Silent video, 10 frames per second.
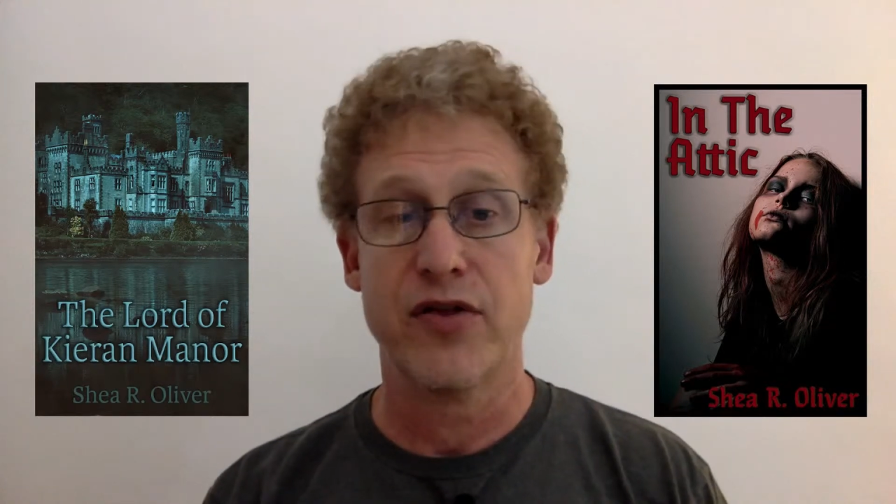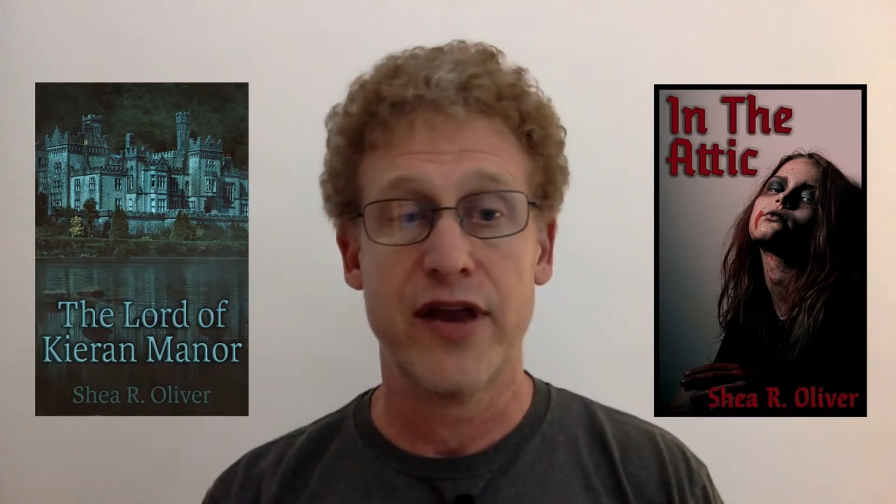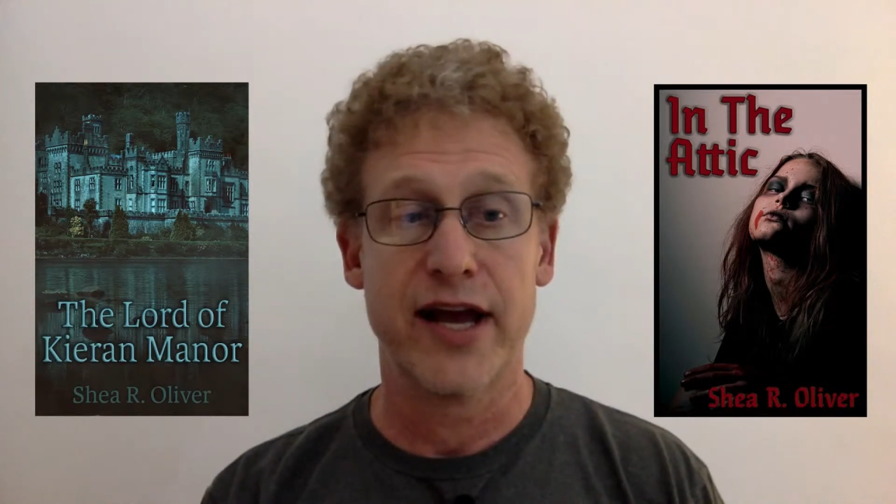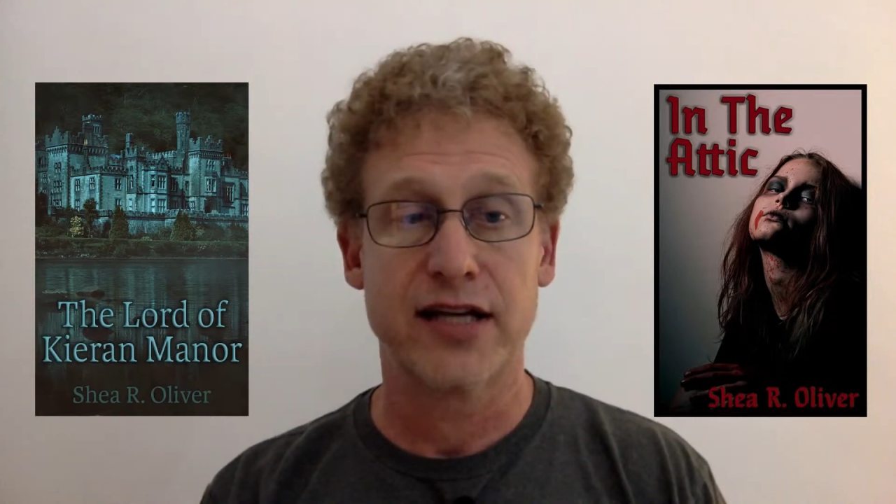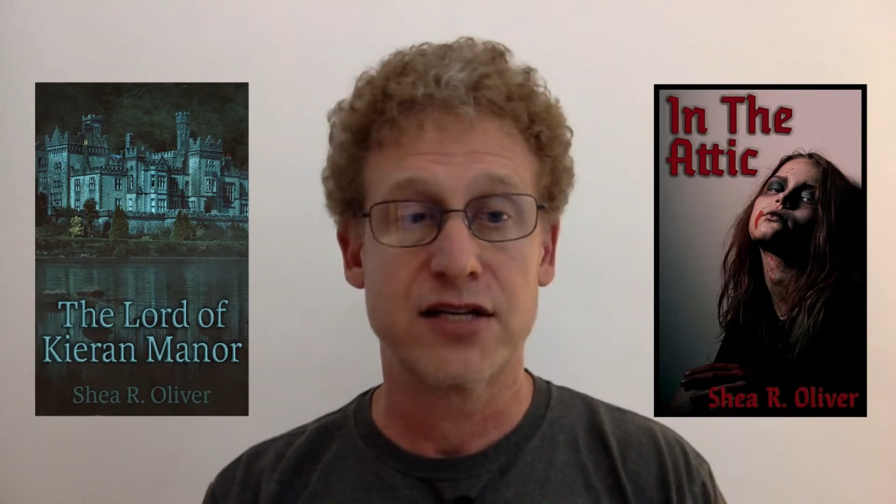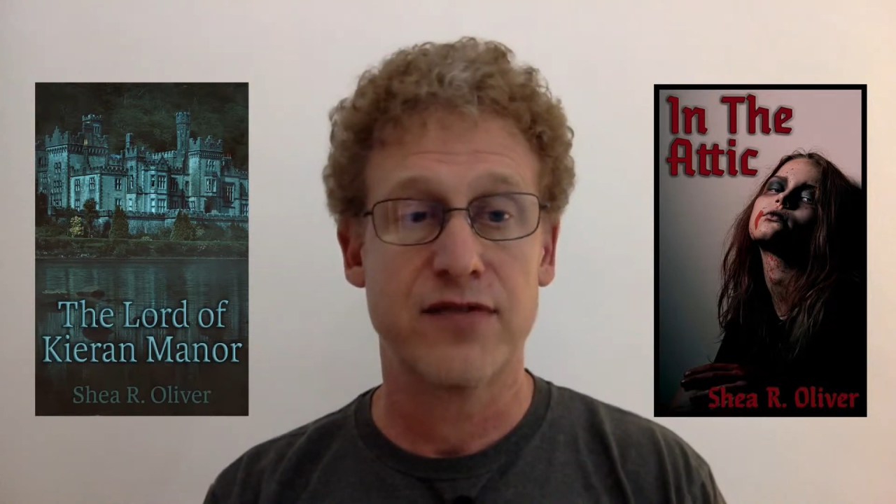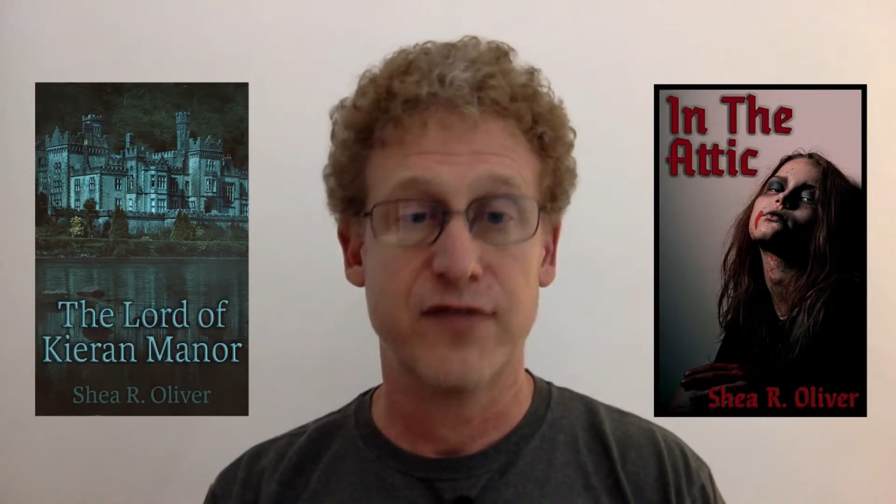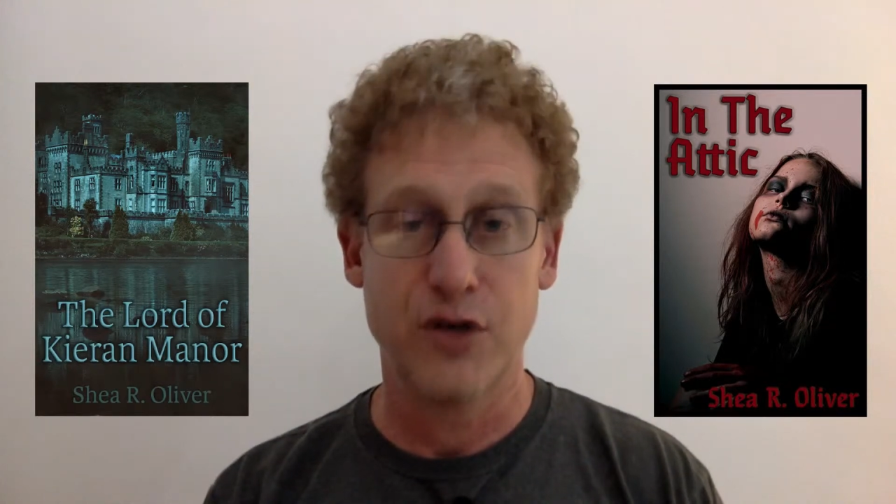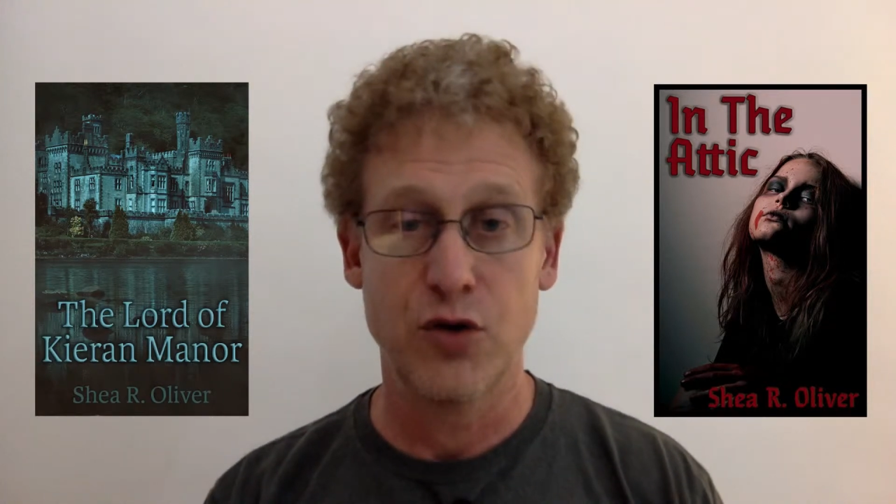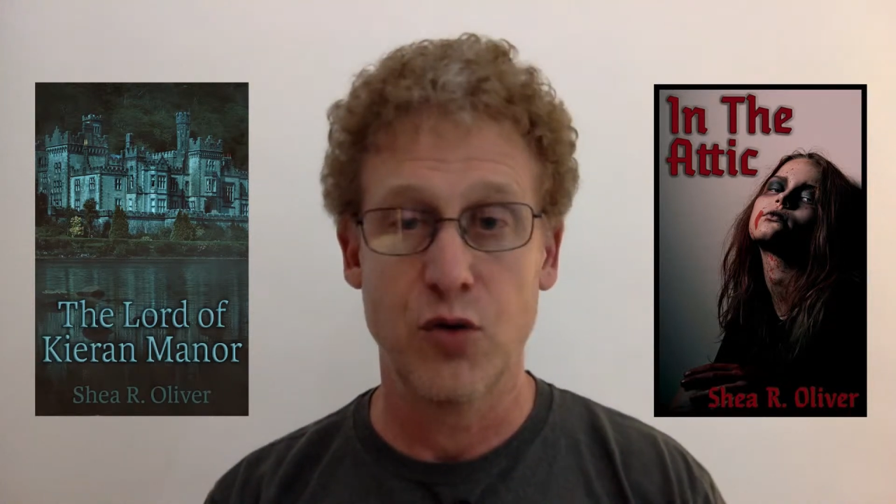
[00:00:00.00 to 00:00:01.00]
the next
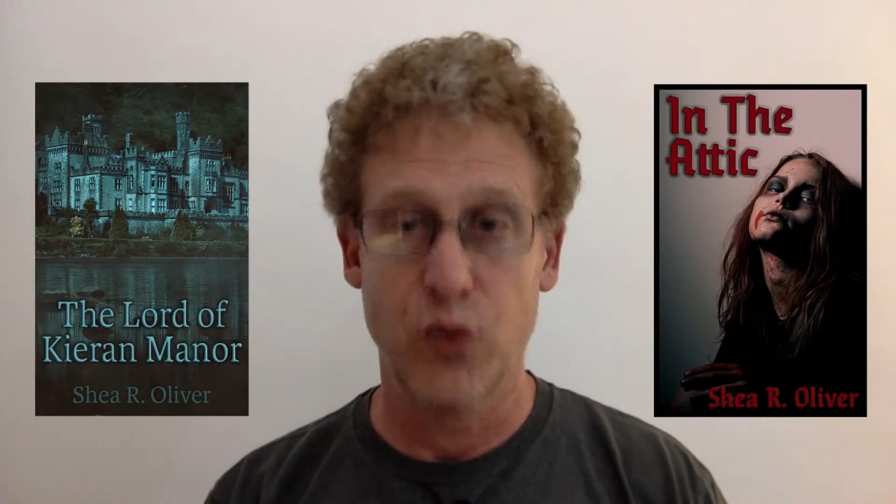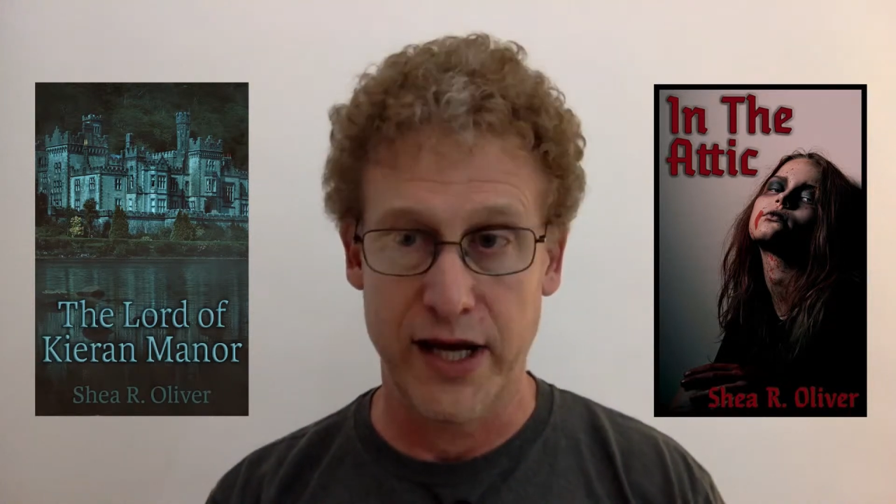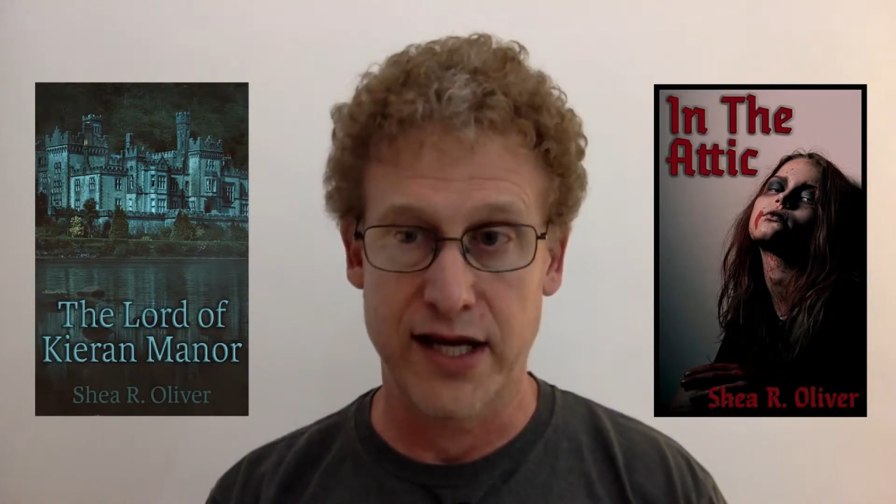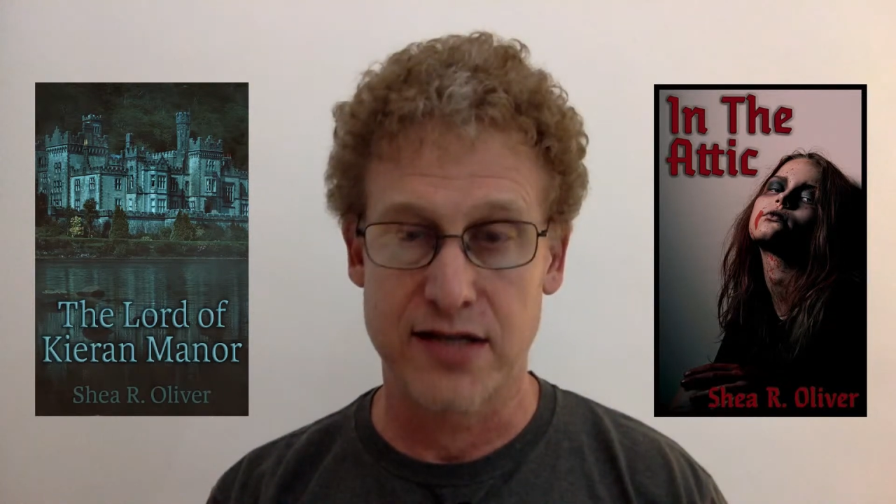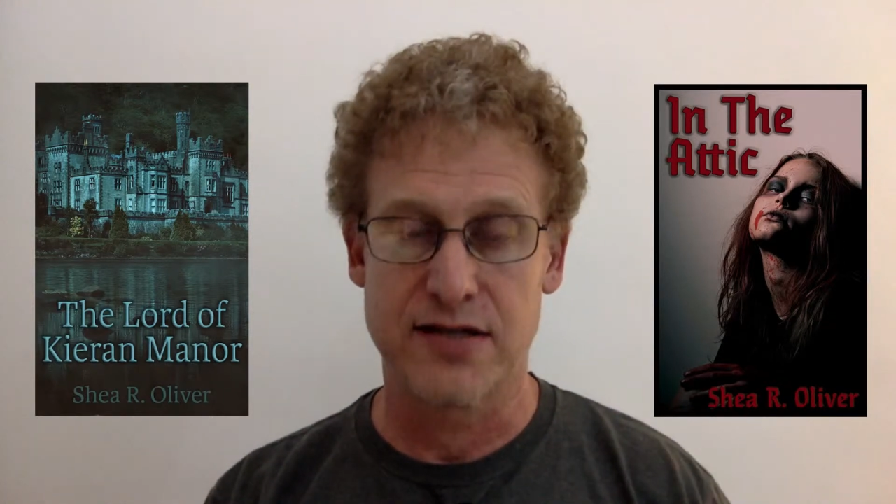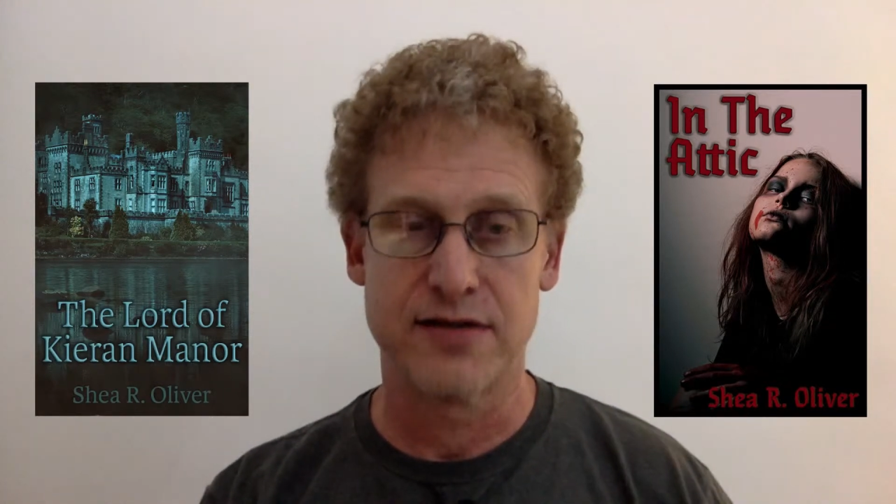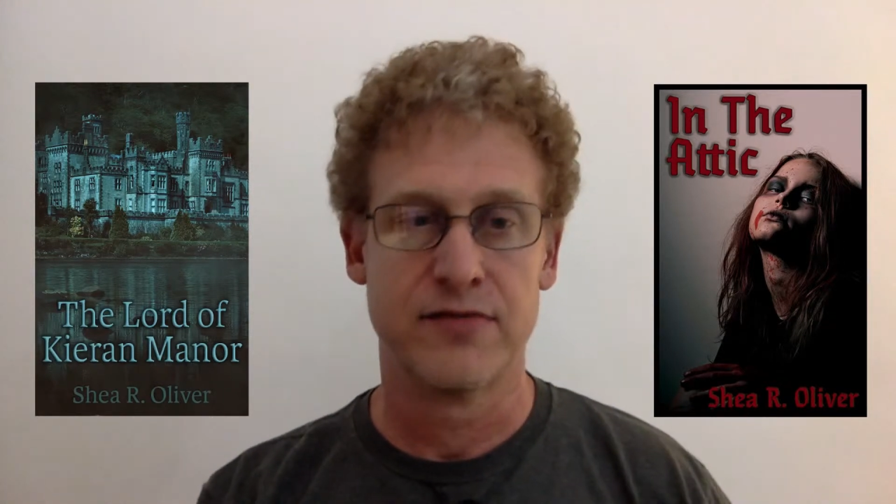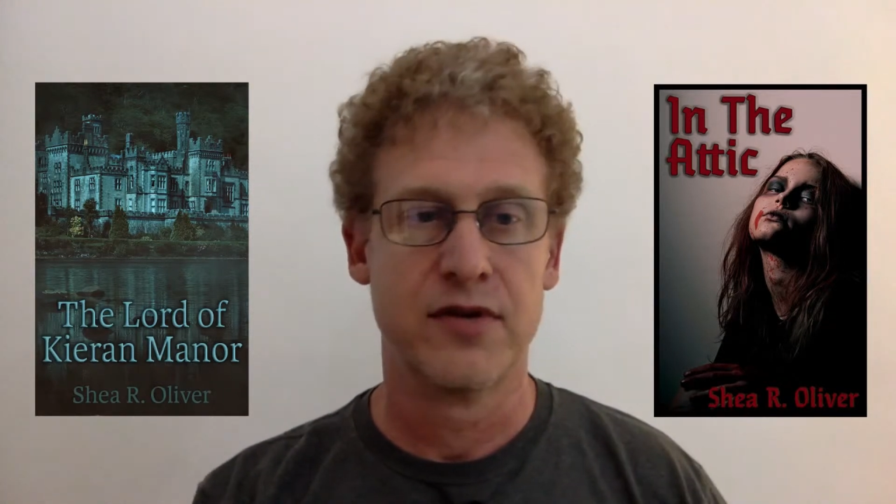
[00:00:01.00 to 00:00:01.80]
few weeks.